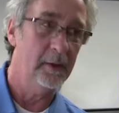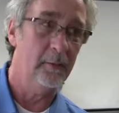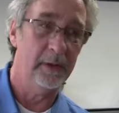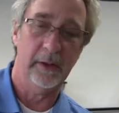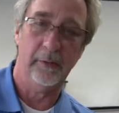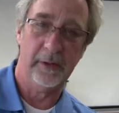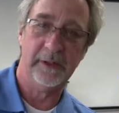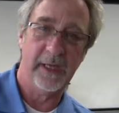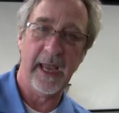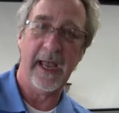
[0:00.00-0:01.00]
we literally
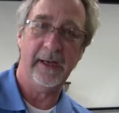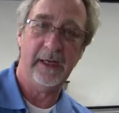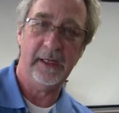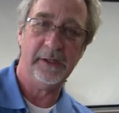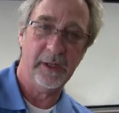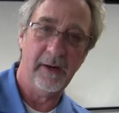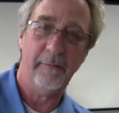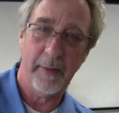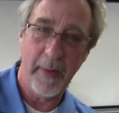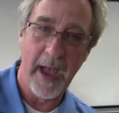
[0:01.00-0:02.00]
scan each and
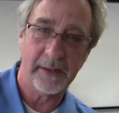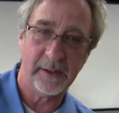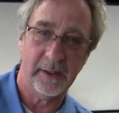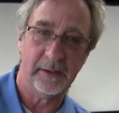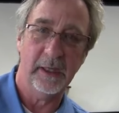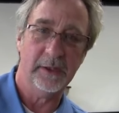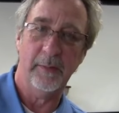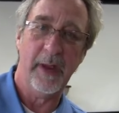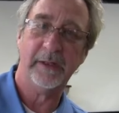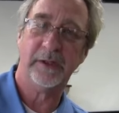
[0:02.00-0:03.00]
every basket to
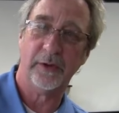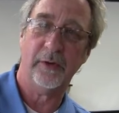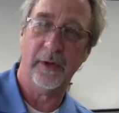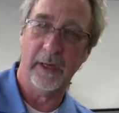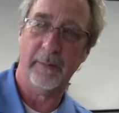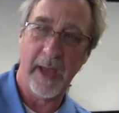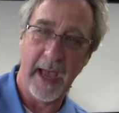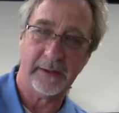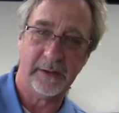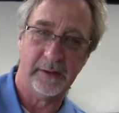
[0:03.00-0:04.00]
make sure it
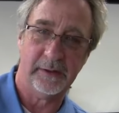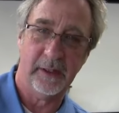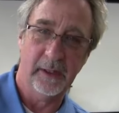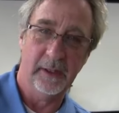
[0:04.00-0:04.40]
passes